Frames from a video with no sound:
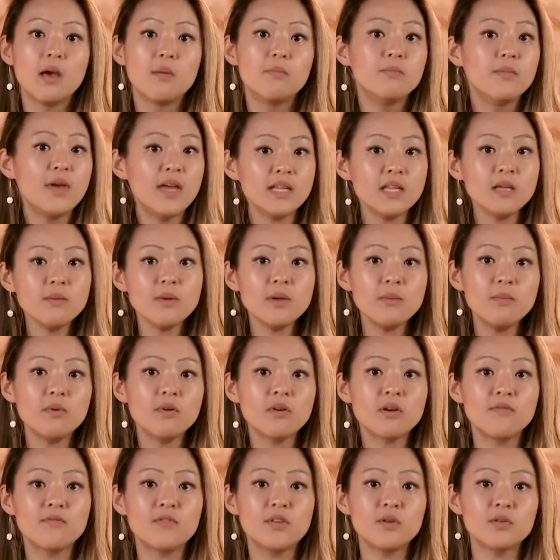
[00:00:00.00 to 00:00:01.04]
Many
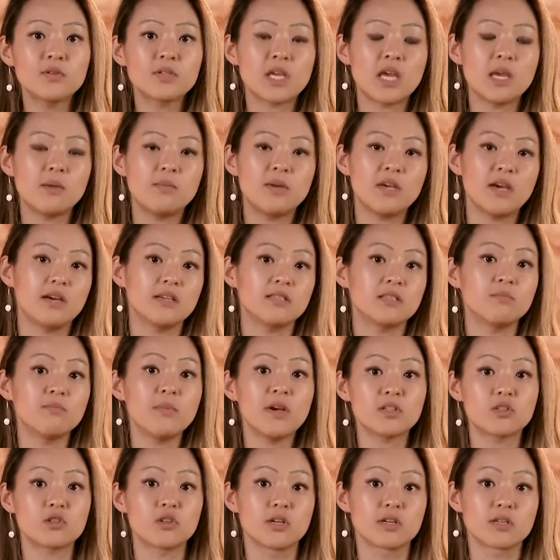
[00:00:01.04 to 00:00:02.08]
people confuse KPIs and
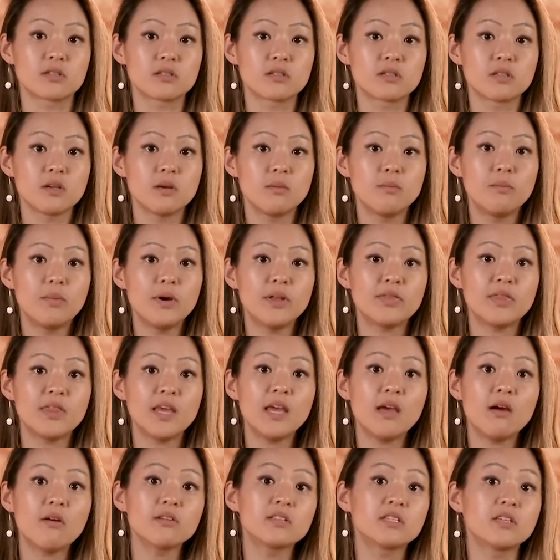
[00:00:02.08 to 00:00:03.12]
metrics, but
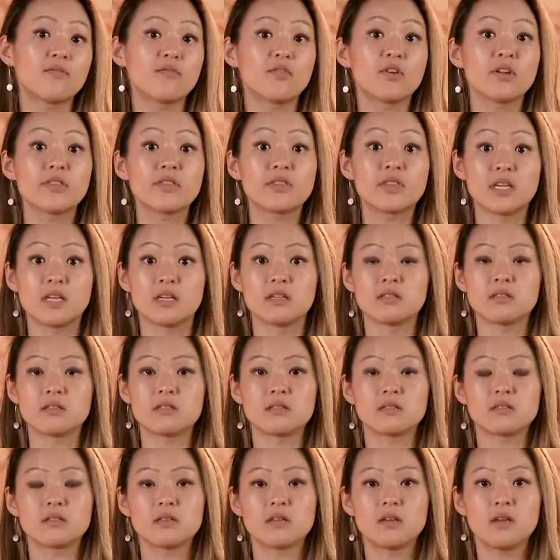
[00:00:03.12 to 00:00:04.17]
they are different
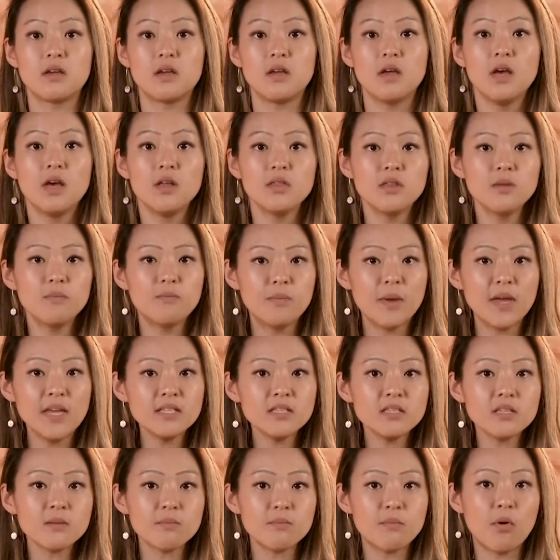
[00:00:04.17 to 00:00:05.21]
things. The
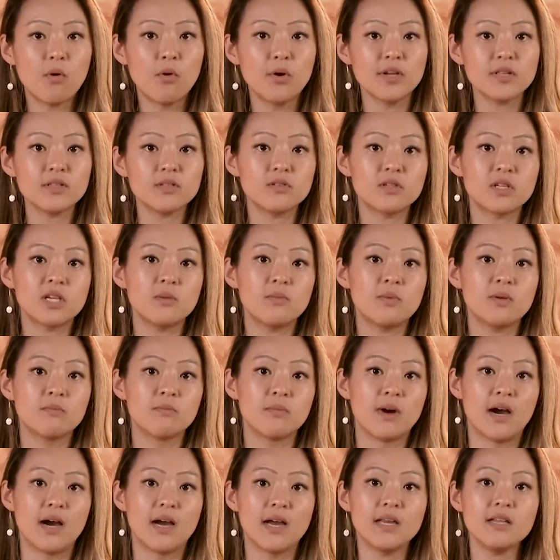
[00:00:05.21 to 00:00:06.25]
basic point to keep in
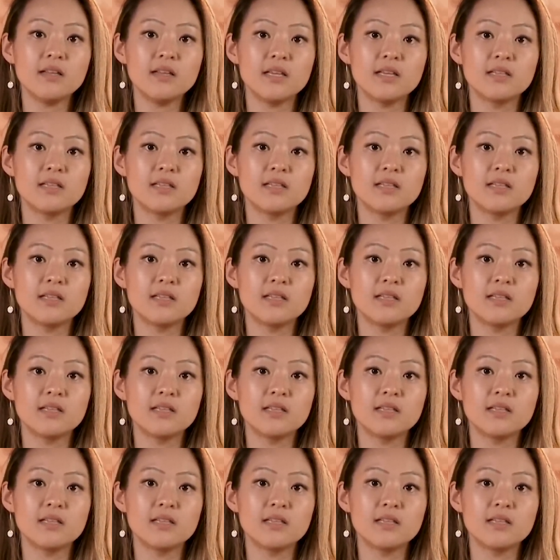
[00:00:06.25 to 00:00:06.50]
mind